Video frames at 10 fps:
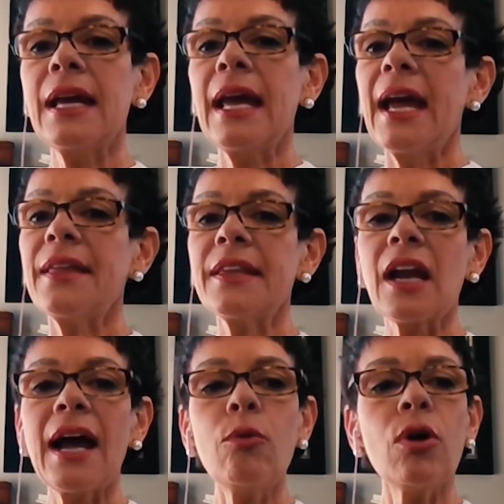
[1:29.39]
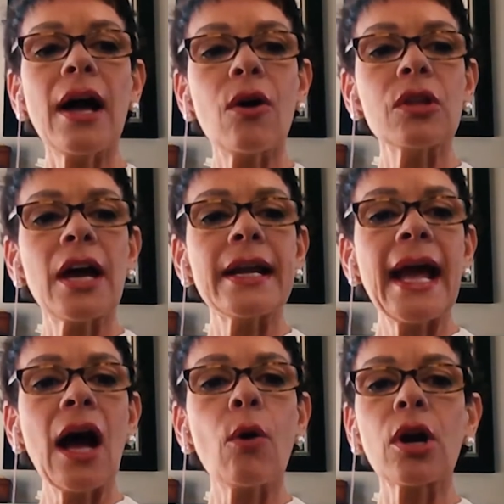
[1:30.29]
And then I will outline how
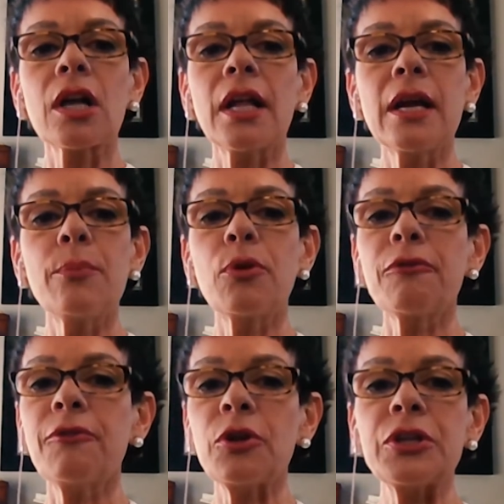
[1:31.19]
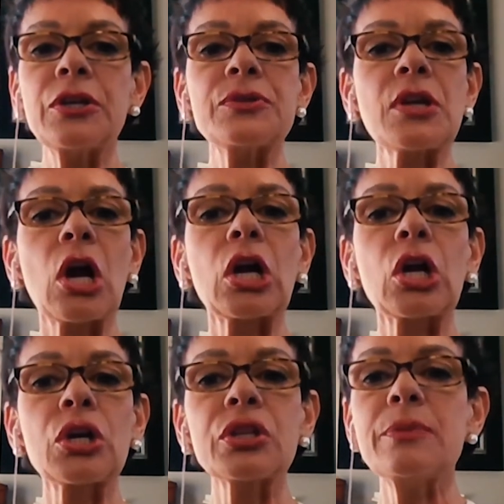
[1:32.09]
our client portfolios are
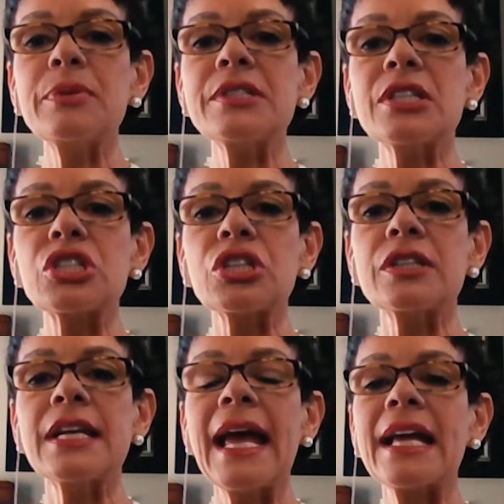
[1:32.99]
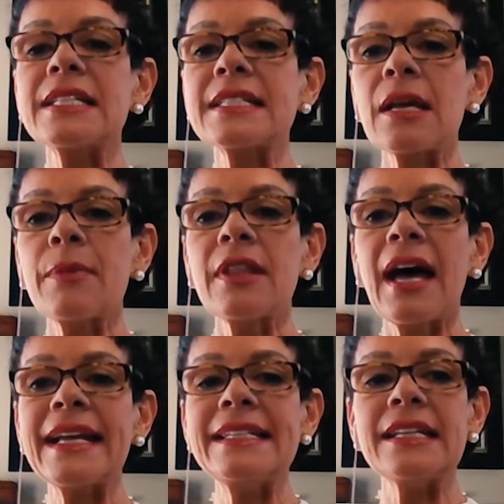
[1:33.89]
currently positioned and some of the
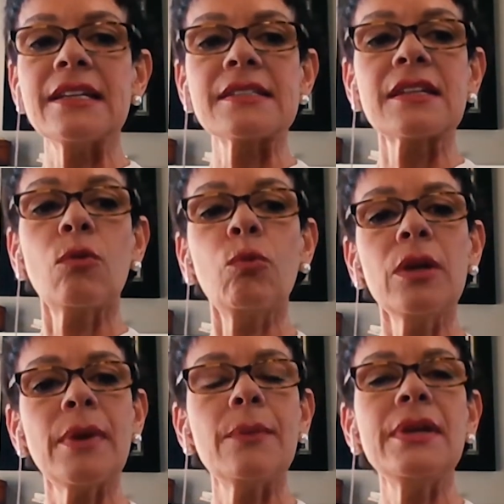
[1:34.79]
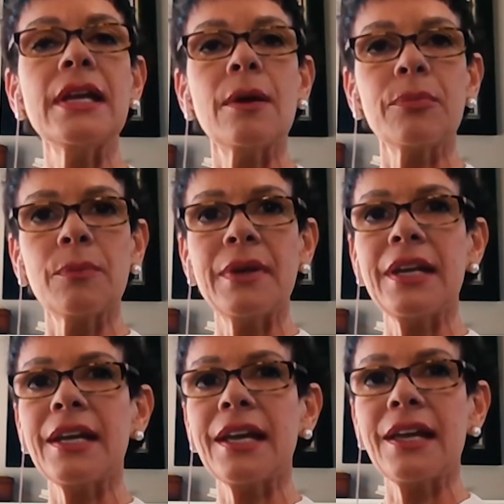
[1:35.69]
ideas we may be implementing
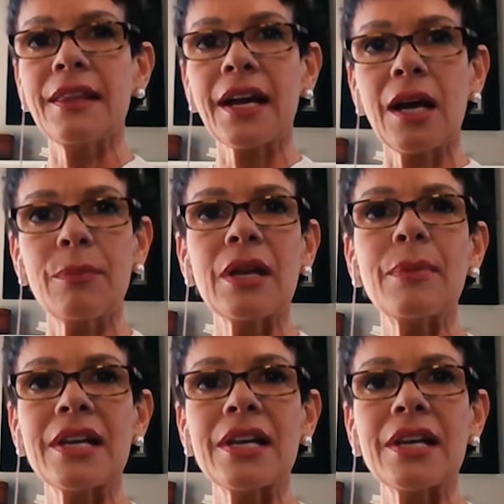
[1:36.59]
in the coming months.